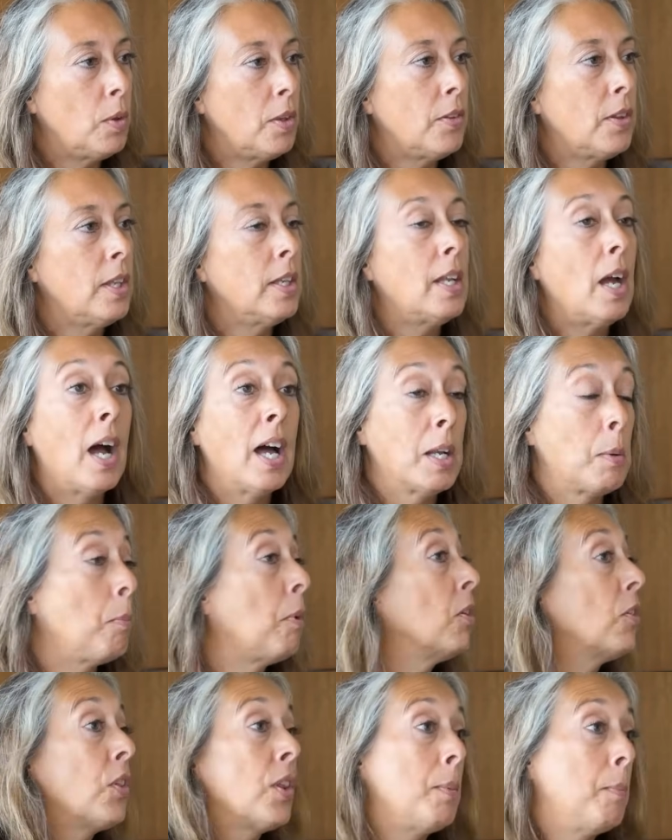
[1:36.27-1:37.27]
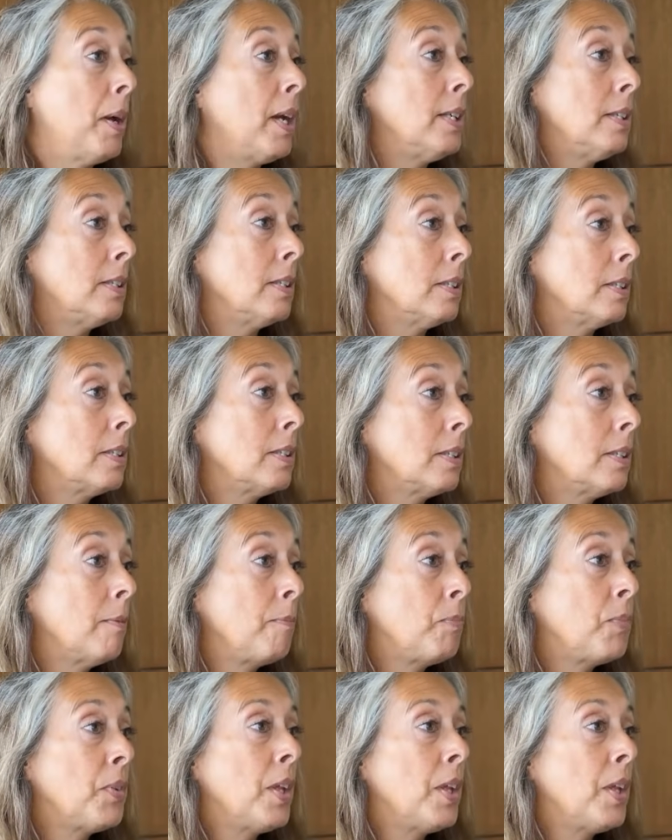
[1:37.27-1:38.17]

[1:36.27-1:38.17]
with it on a monthly basis.